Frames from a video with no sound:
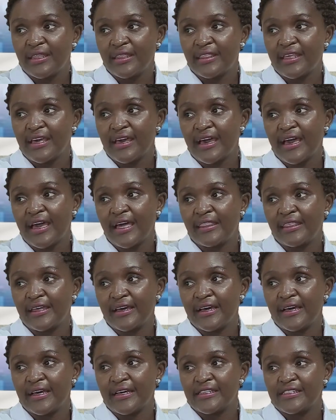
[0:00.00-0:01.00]
there are
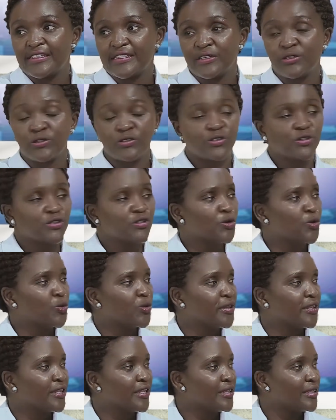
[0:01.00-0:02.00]
other cells also
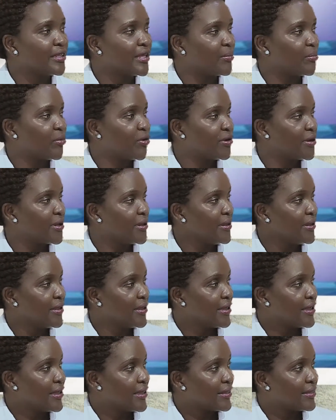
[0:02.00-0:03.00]
within the body
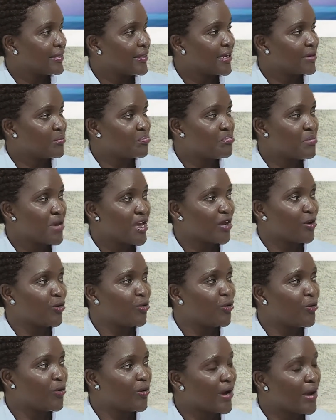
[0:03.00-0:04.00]
that may
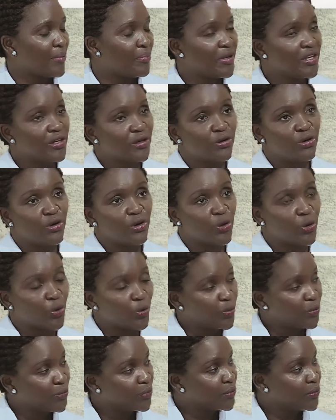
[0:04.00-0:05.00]
go a bit low.
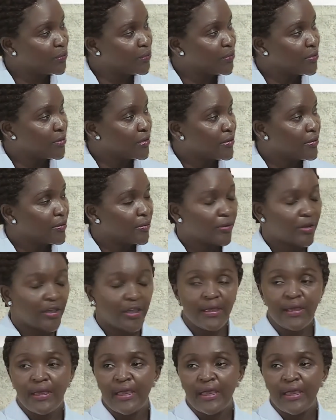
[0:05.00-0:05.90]
Okay,